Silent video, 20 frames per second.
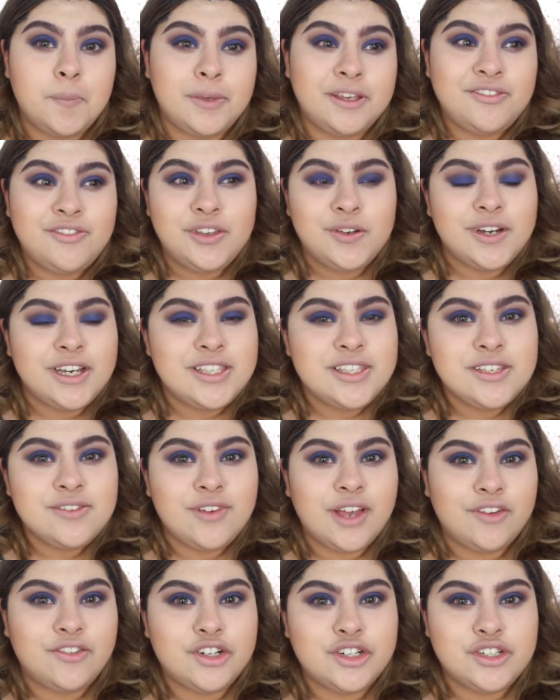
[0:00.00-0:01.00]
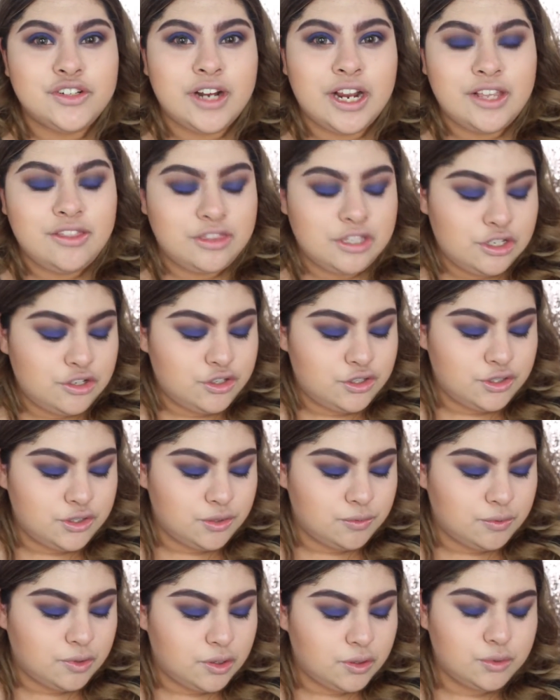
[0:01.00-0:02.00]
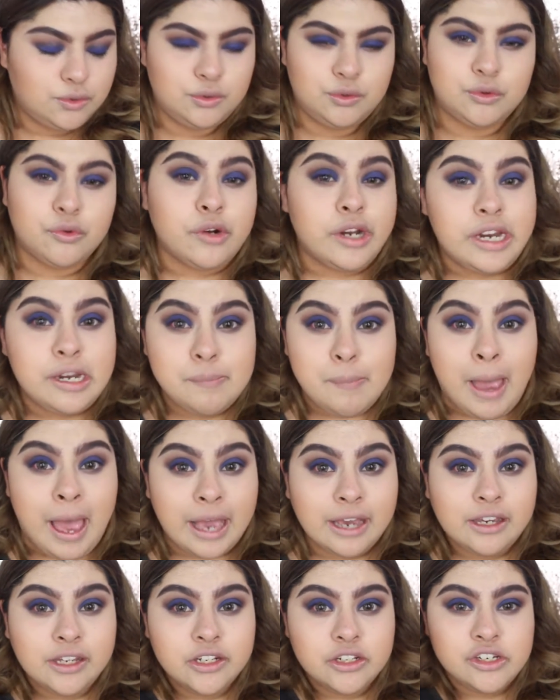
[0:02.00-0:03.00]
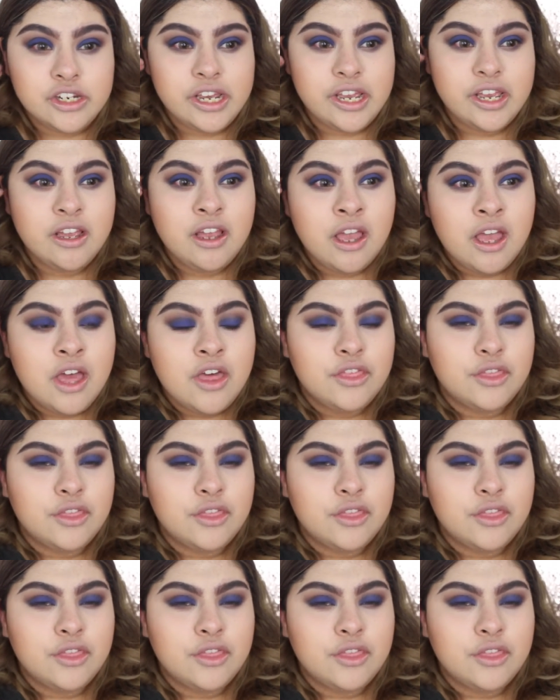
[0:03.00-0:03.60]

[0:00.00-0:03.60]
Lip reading: If you guys have ever tried the Duo green packaging,